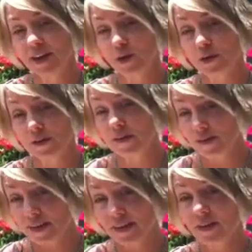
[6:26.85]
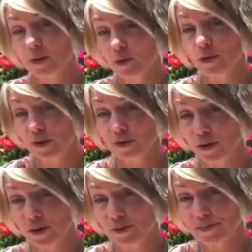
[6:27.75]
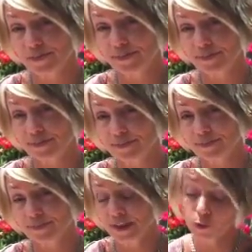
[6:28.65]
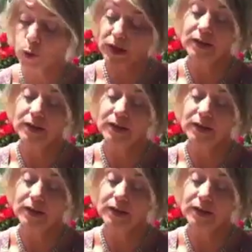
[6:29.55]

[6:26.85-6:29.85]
in order to see that the Lord is good. And when